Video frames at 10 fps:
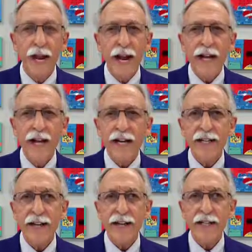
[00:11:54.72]
In
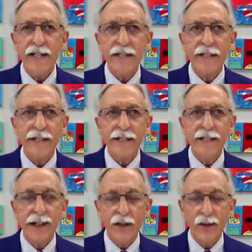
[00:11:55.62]
1986,
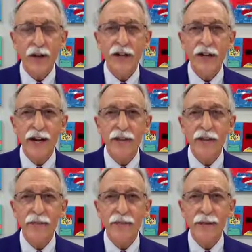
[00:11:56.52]
tax law
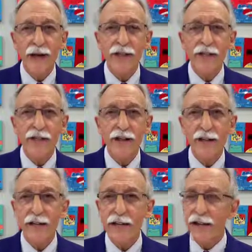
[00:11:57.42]
changed, and
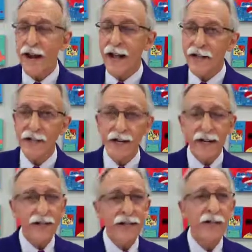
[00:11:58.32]
suddenly Dallas,
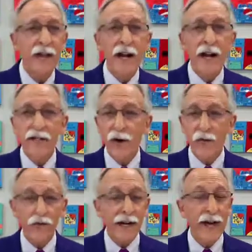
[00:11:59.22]
Texas started
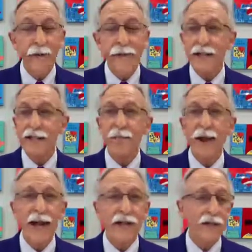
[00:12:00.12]
renaming its
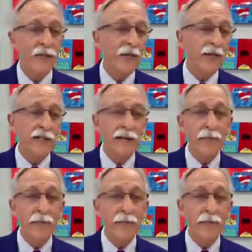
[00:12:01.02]
banks. The real estate